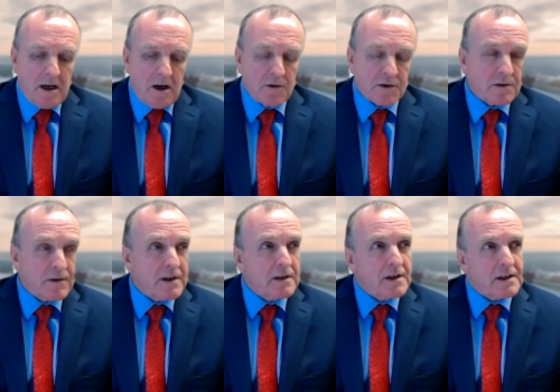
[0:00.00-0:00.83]
I also
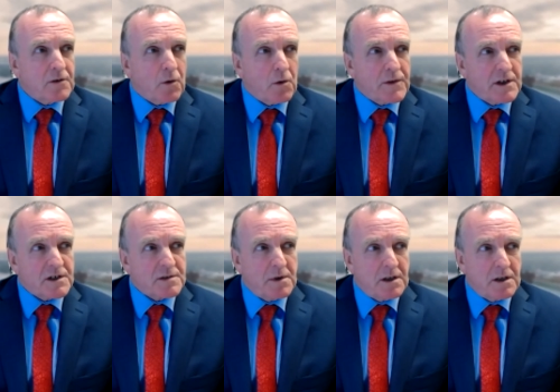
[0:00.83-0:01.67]
think that all things
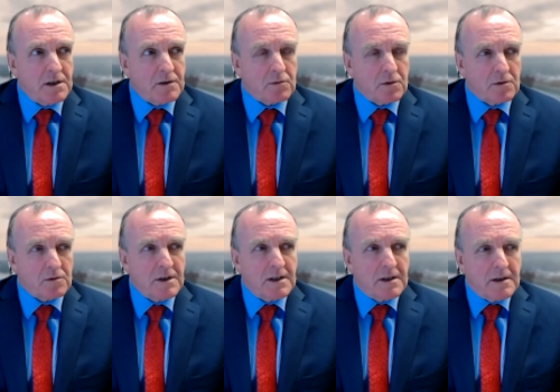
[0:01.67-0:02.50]
being equal,